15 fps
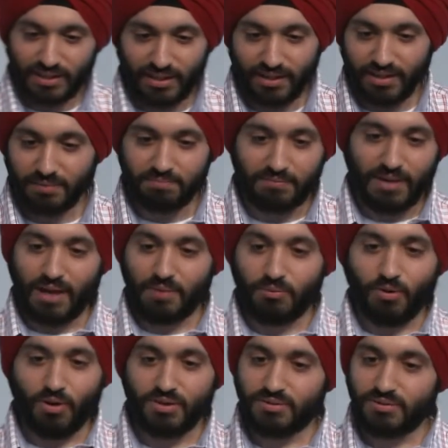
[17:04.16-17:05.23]
I
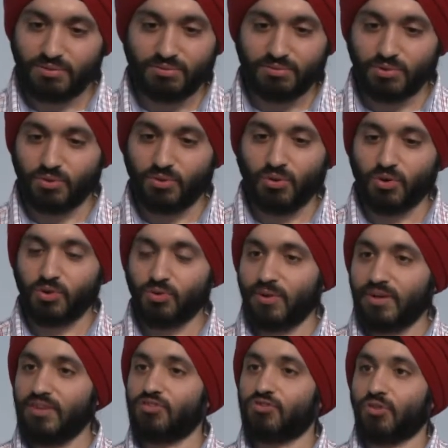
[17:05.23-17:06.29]
want to go to
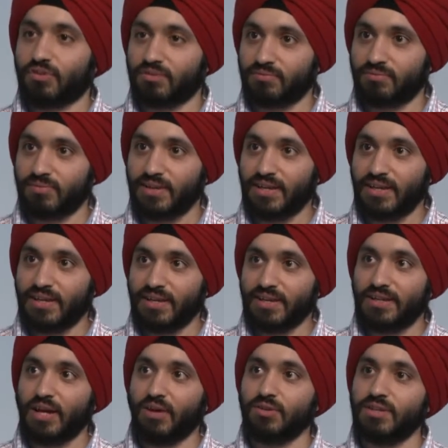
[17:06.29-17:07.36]
a restaurant.
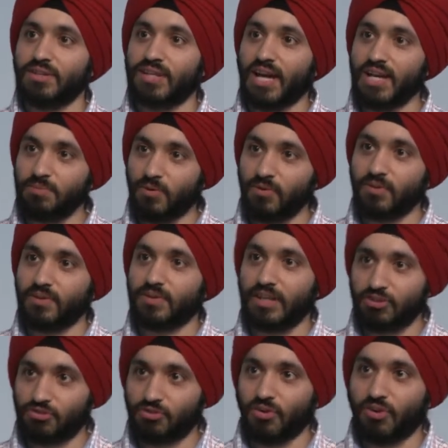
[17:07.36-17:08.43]
Now, the type of a
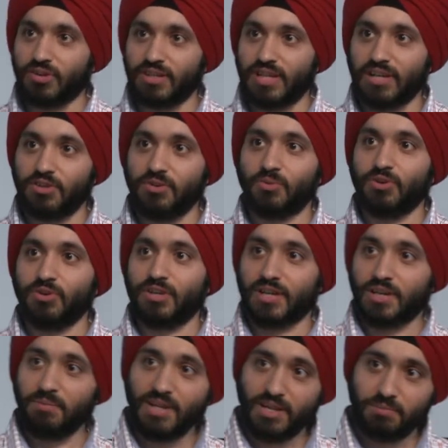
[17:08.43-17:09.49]
restaurant that you would
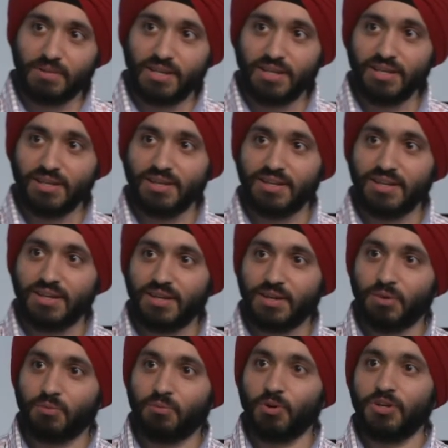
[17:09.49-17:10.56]
recommend me
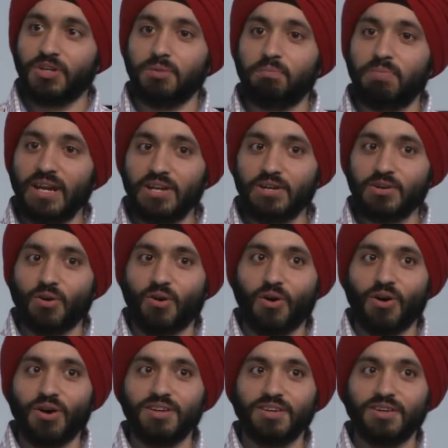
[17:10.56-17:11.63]
would depend
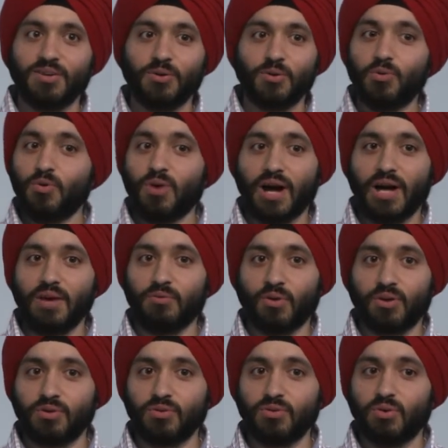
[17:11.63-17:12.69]
on who I
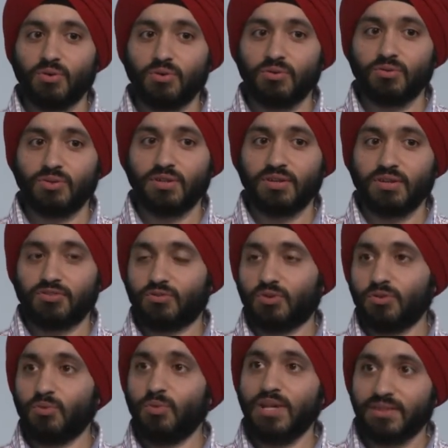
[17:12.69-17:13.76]
want to go to the
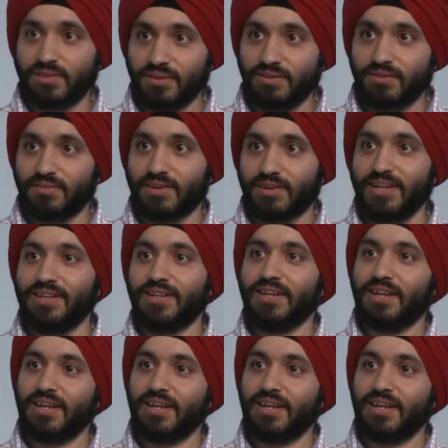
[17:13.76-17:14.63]
restaurant with, right?